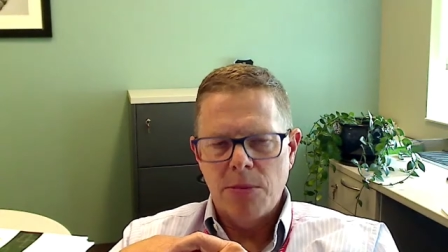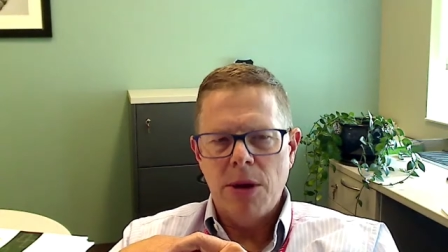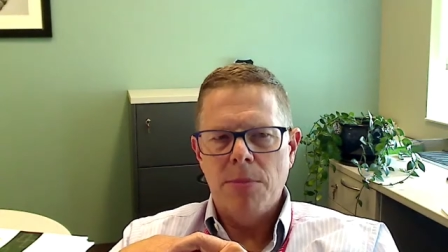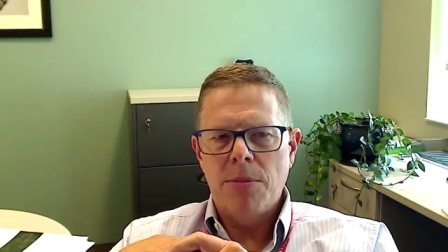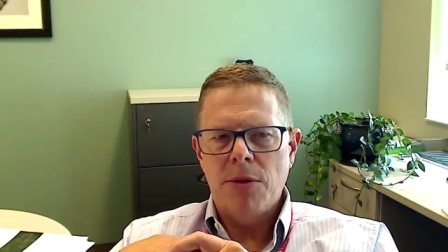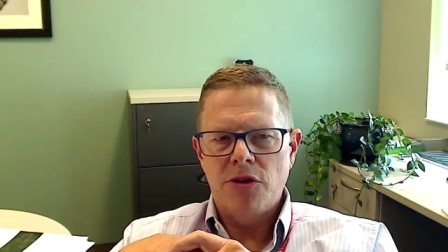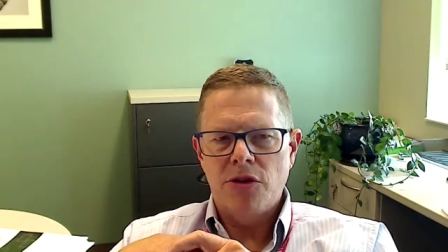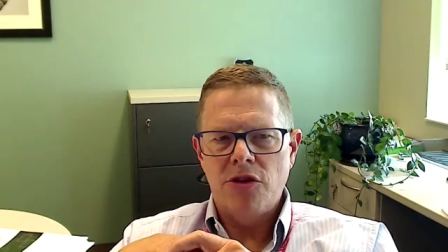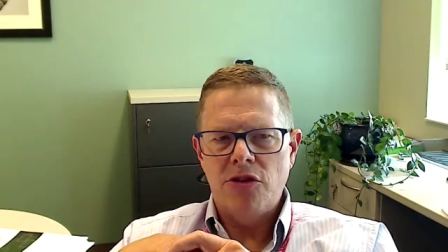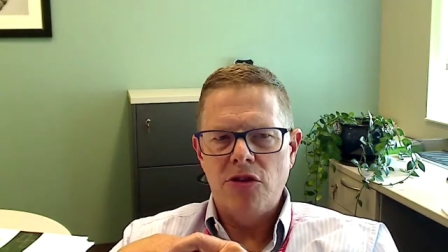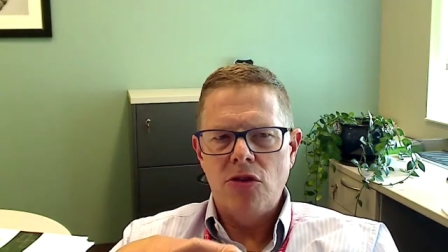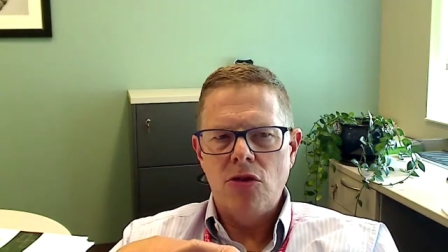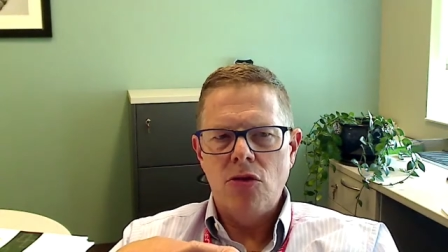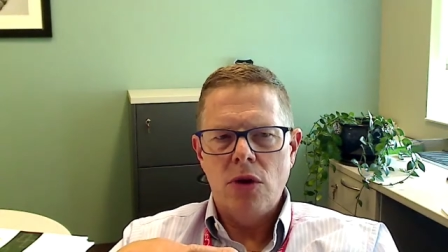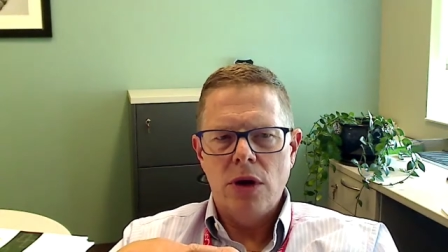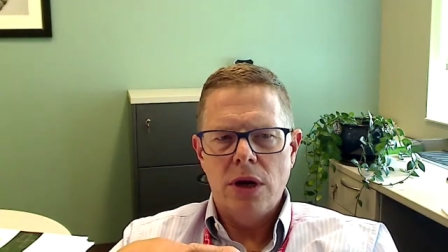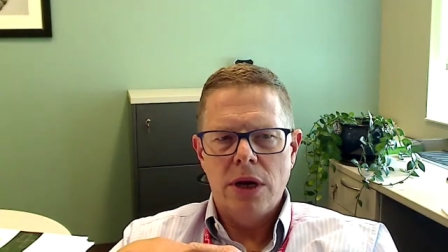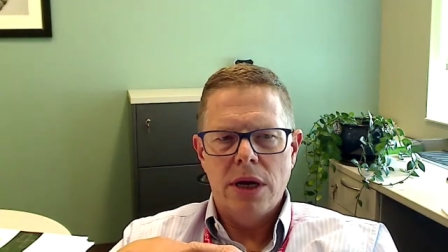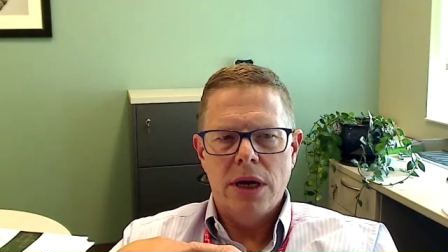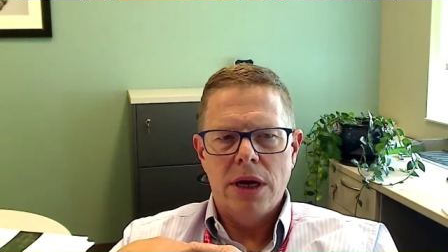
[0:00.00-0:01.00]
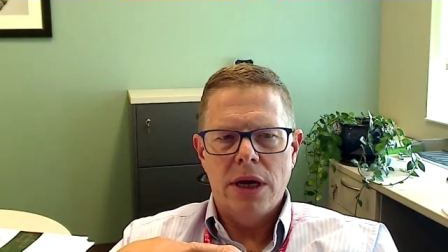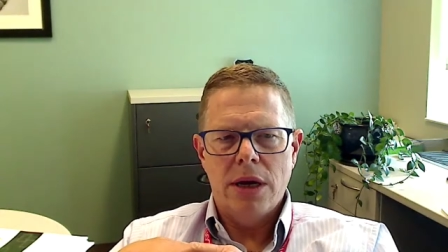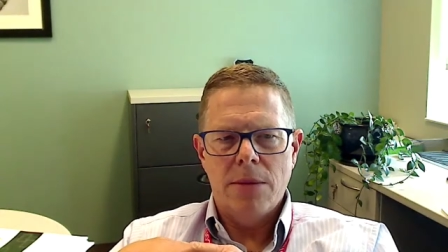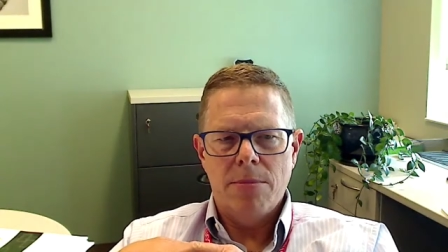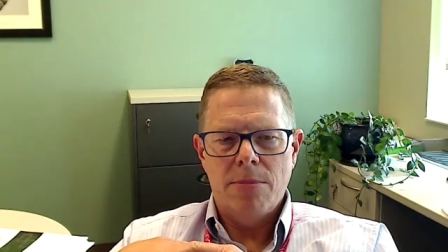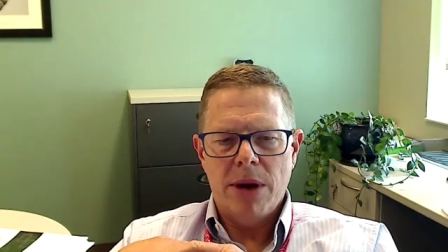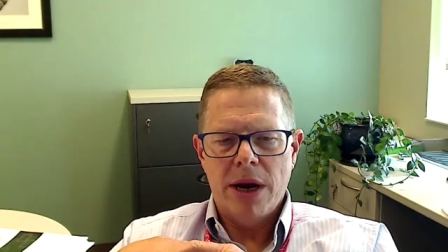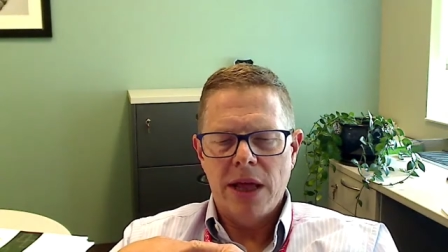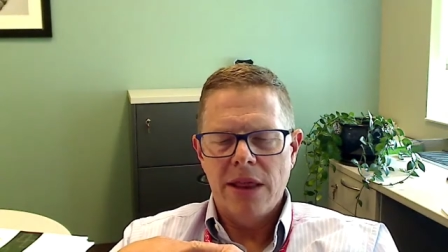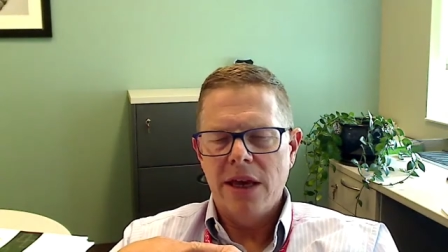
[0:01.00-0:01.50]
people to do, uh,
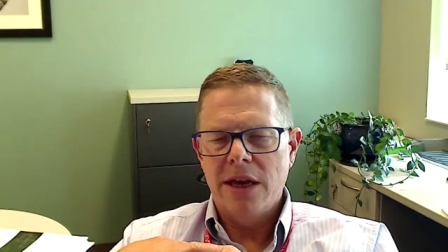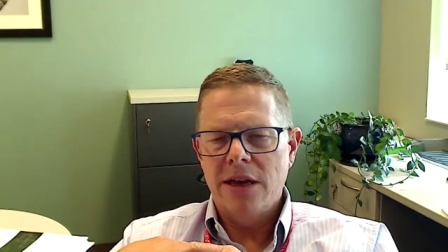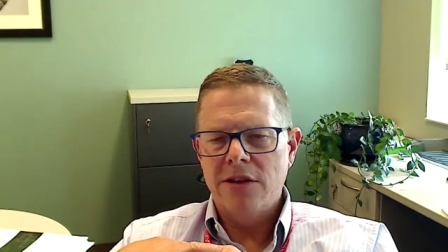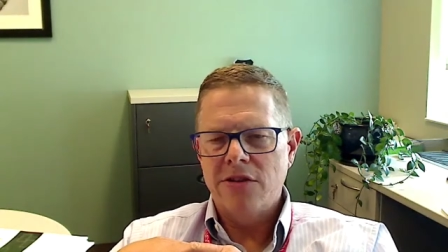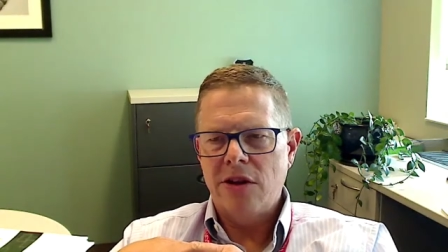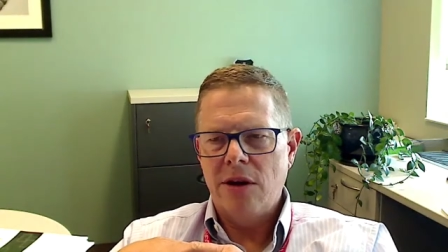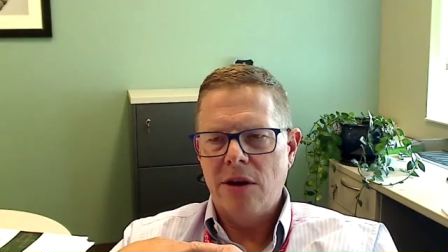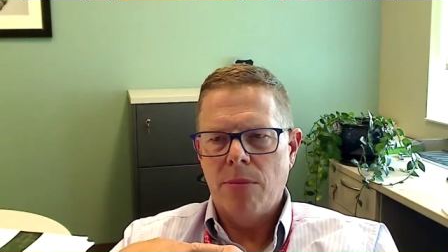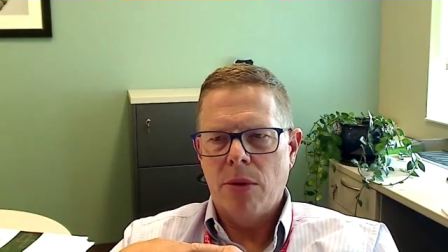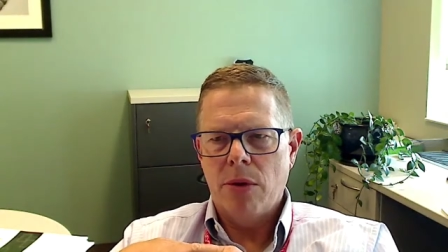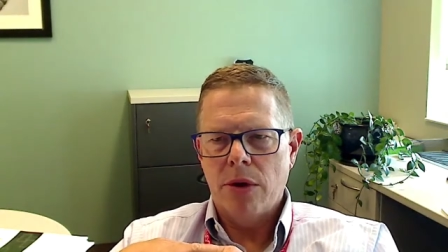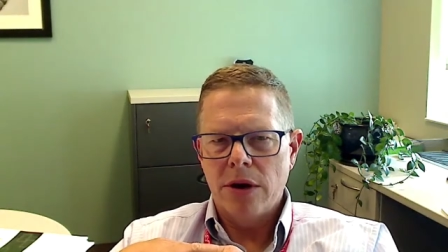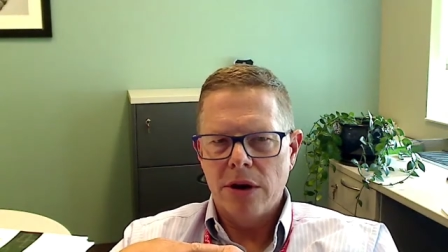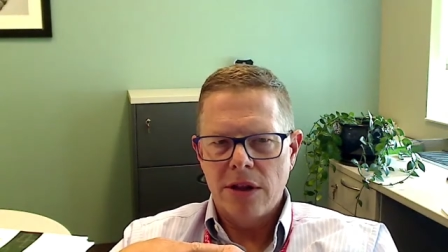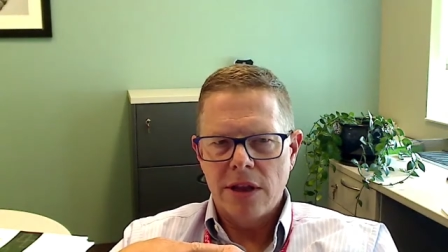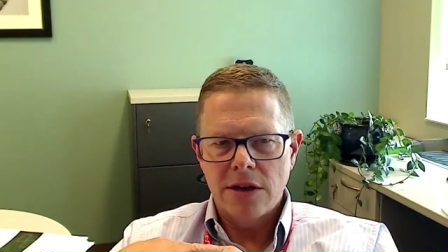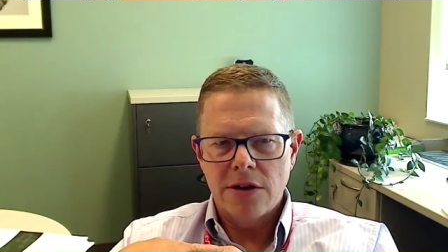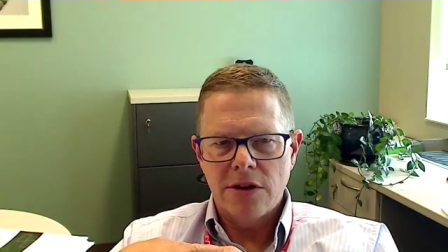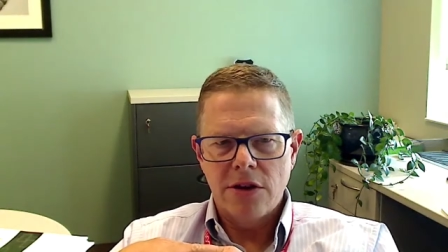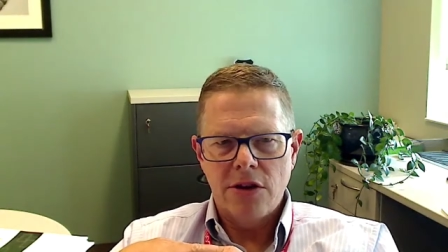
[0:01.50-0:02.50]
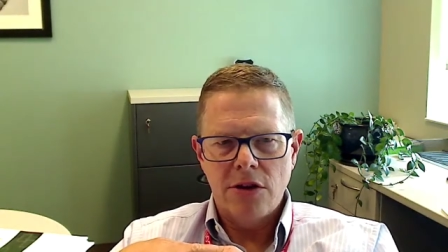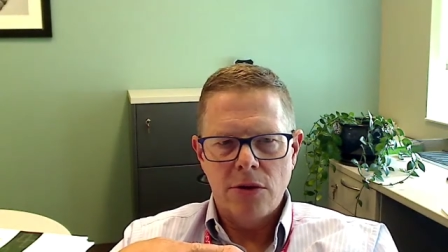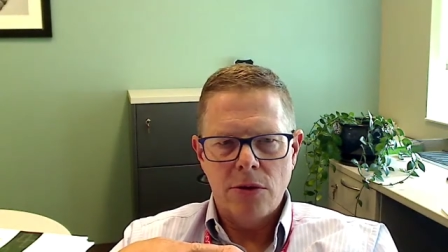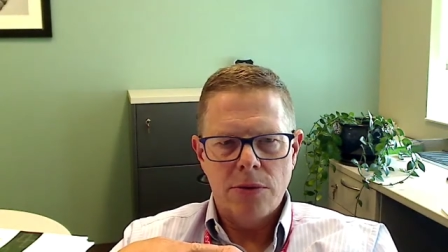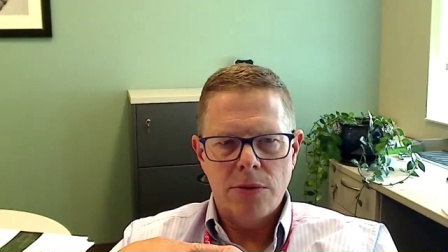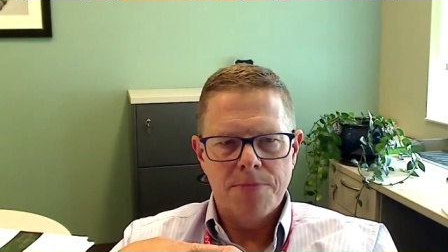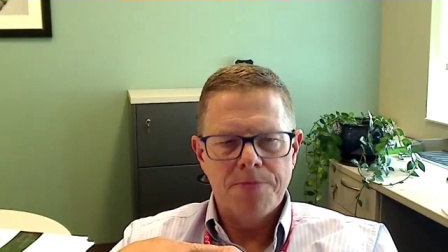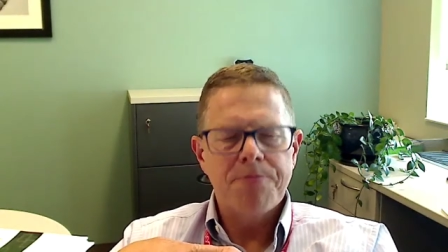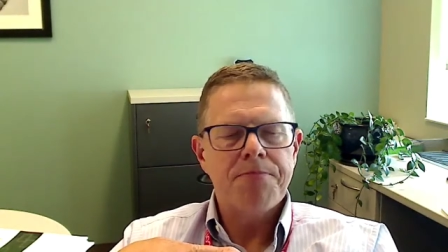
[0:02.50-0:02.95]
but I think it's an important thing to do.